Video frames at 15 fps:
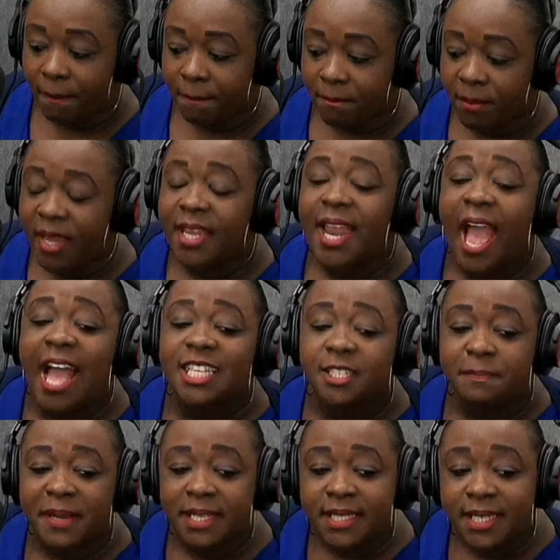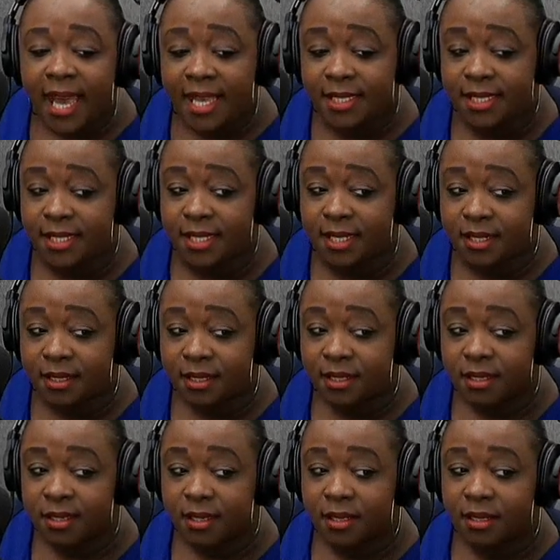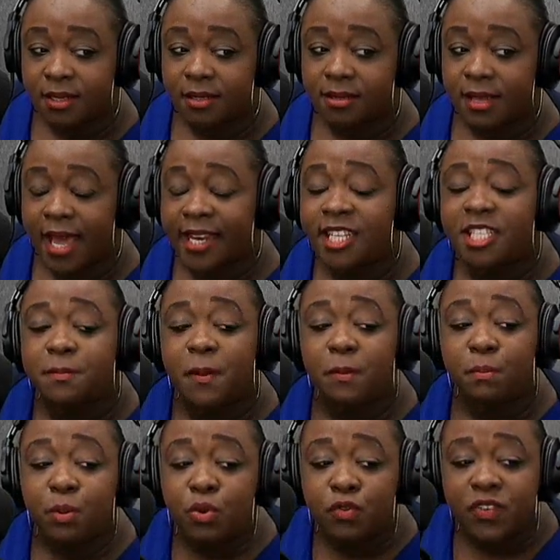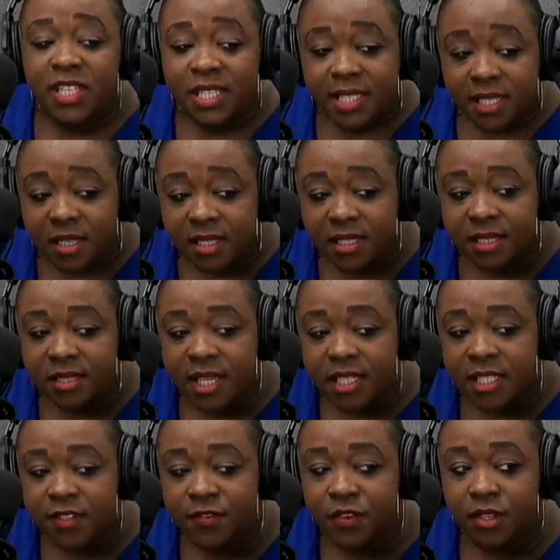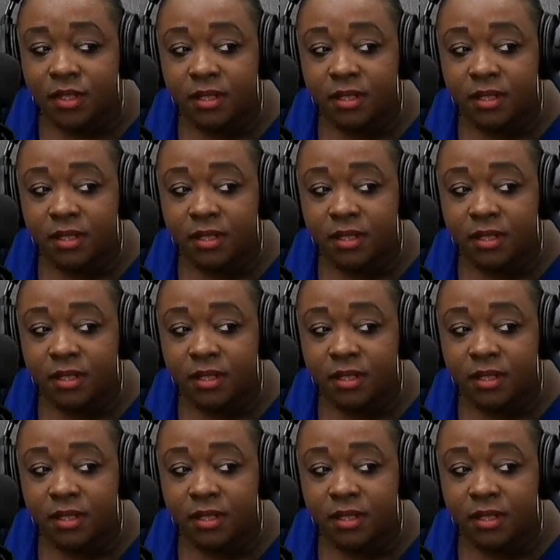It has been tested and it's been proven successful.